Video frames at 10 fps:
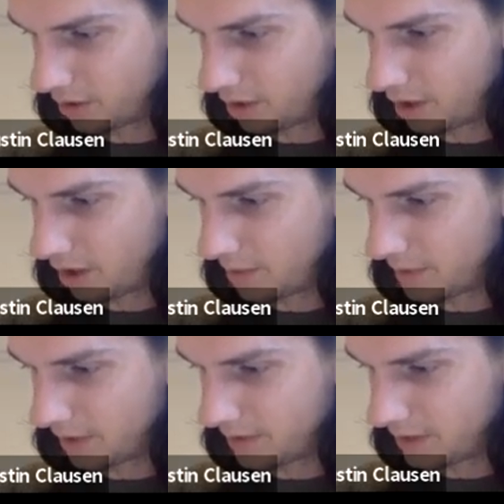R-harms
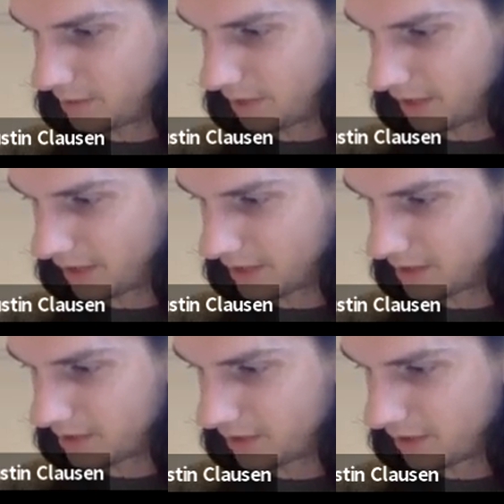out of Z bracket
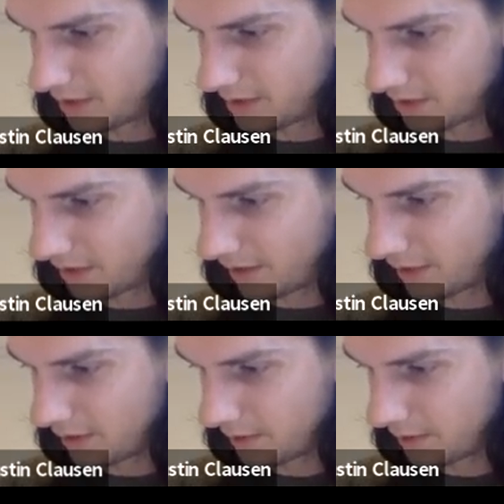S star.